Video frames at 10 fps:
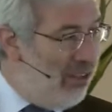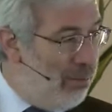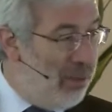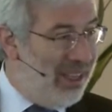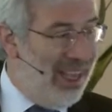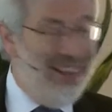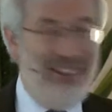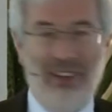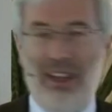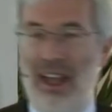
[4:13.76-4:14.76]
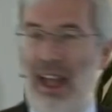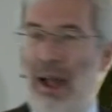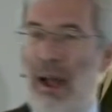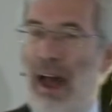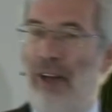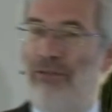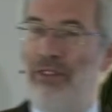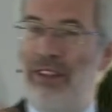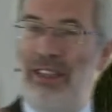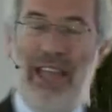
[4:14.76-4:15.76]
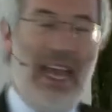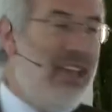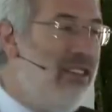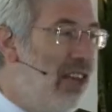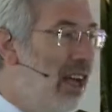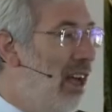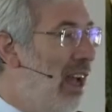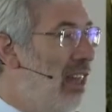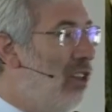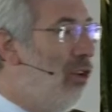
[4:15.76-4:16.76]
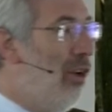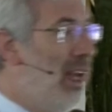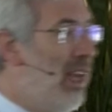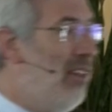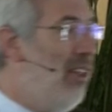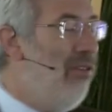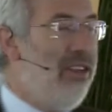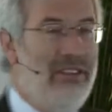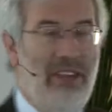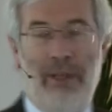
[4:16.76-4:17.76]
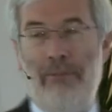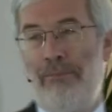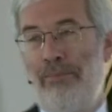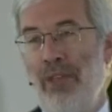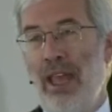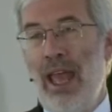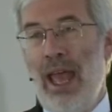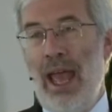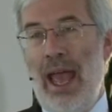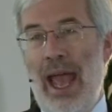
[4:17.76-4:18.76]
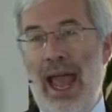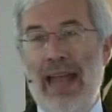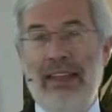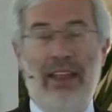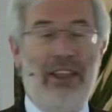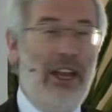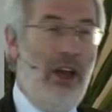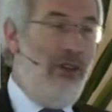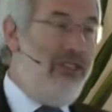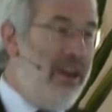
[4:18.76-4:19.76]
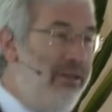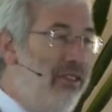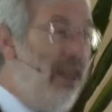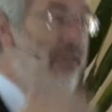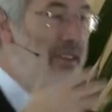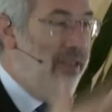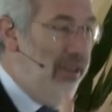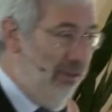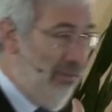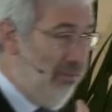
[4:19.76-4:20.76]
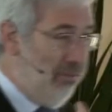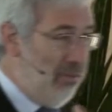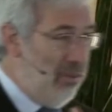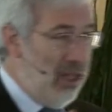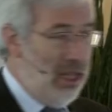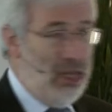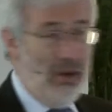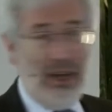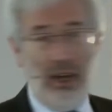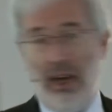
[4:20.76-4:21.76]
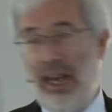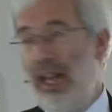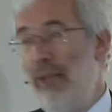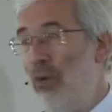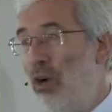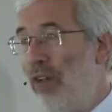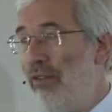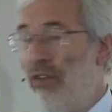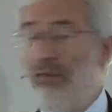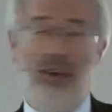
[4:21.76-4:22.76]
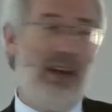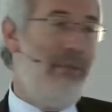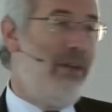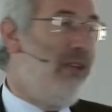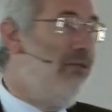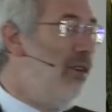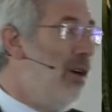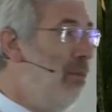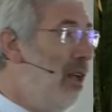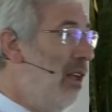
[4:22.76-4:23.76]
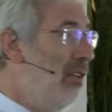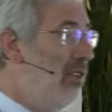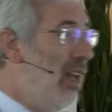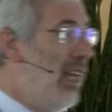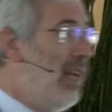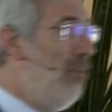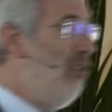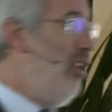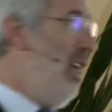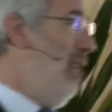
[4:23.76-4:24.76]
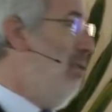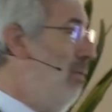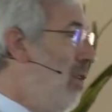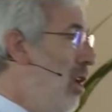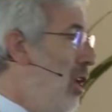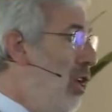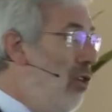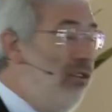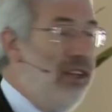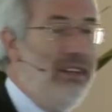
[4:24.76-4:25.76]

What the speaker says: potential of data and connectivity. And the notion of services. You are not anymore, even if you are a big firm, selling a machine. You sell a